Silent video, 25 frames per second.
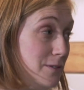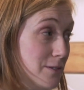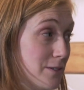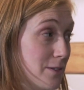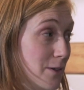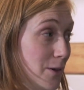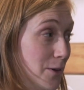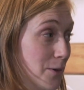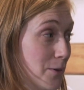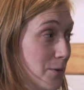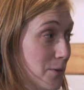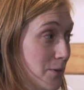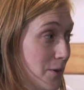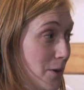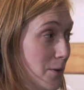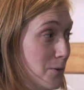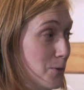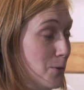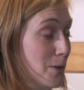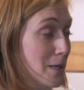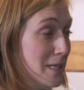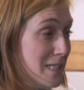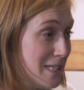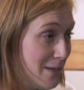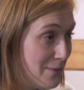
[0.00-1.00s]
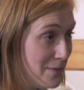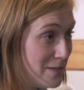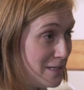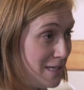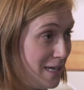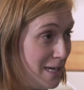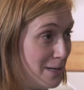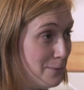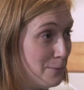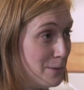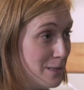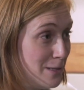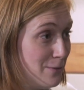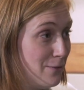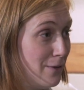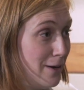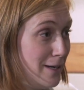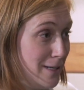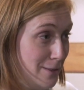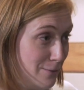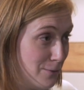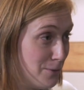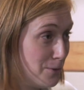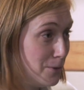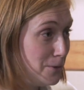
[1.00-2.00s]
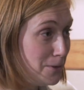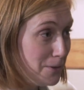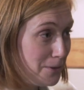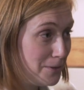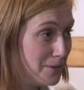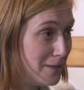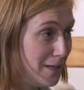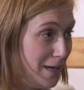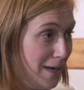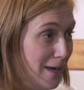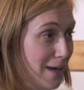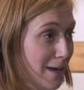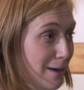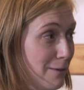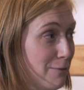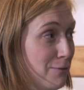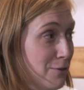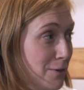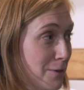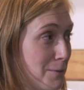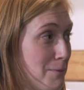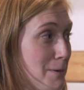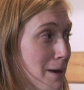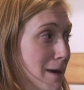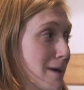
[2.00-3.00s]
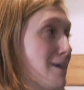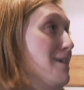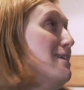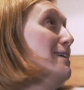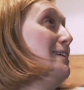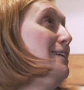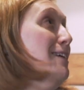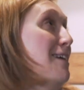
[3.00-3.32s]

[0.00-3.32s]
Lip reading: So 2017 was a very difficult year for me.